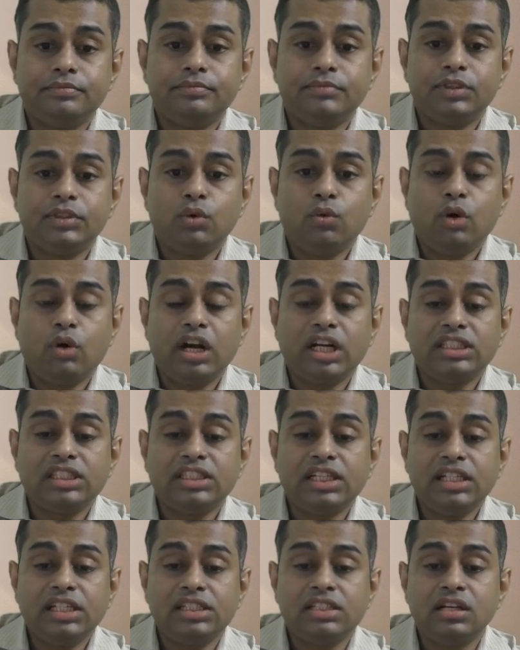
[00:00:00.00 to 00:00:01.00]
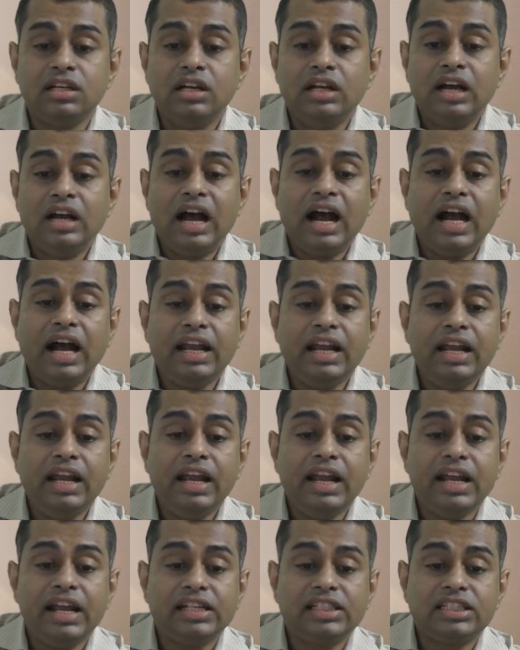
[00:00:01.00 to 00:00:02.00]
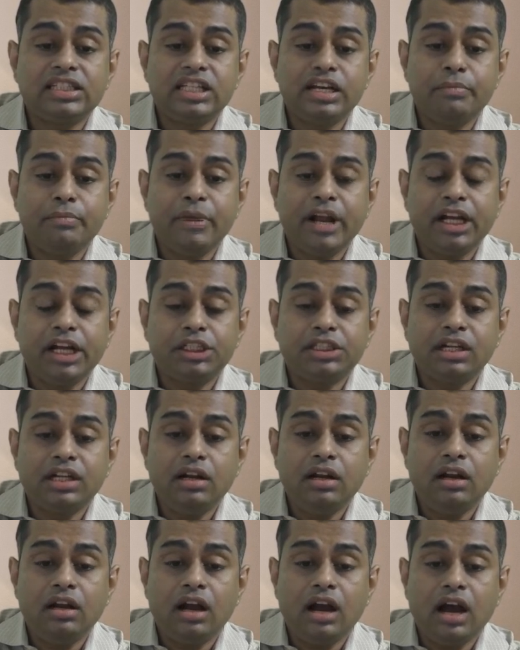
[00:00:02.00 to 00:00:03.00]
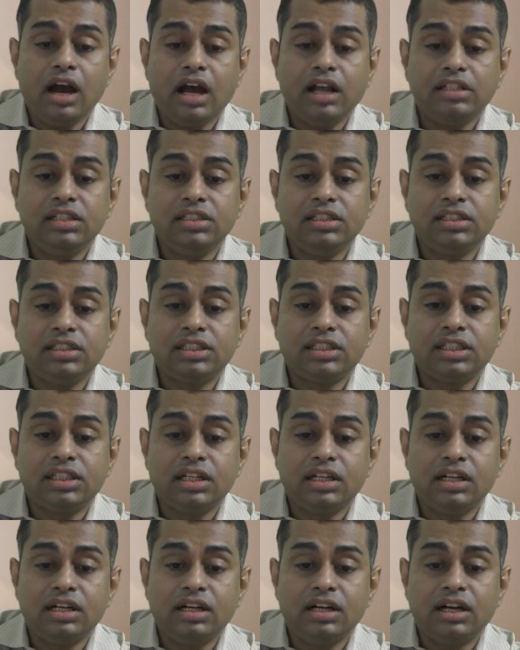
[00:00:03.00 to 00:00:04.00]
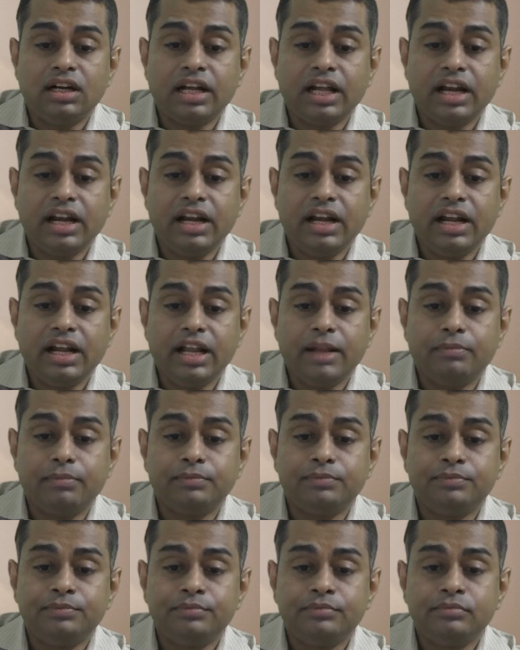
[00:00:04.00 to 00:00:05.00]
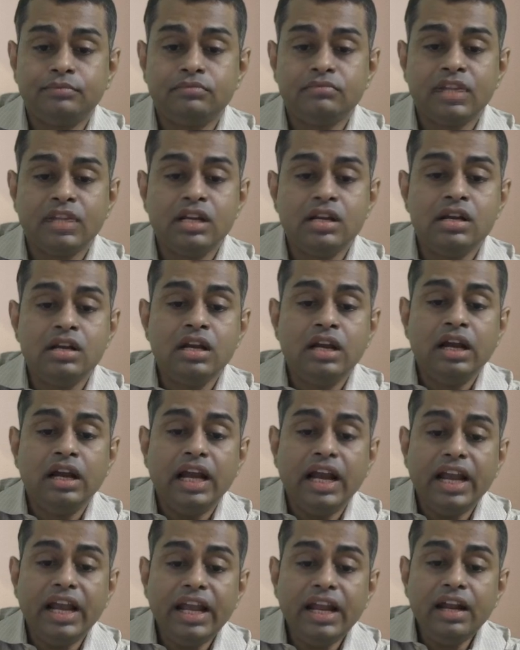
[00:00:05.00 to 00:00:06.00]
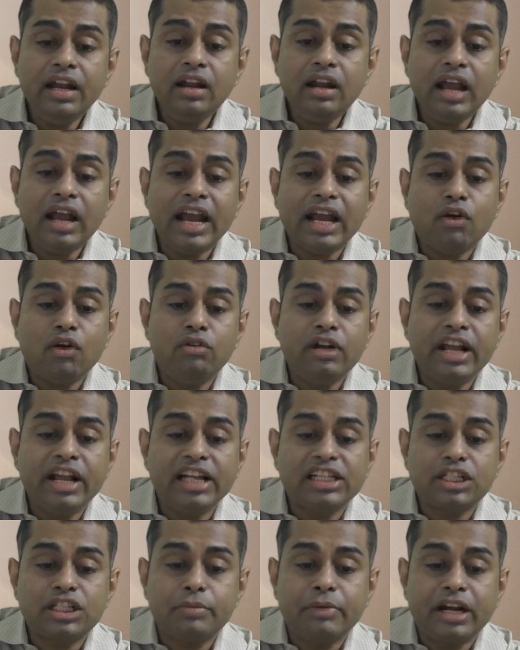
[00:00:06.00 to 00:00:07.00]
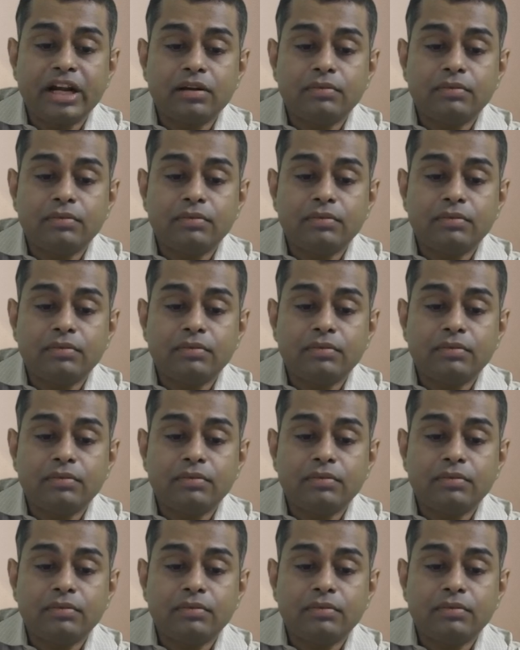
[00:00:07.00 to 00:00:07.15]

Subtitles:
What is this? High estimation uncertainty in accounting estimate.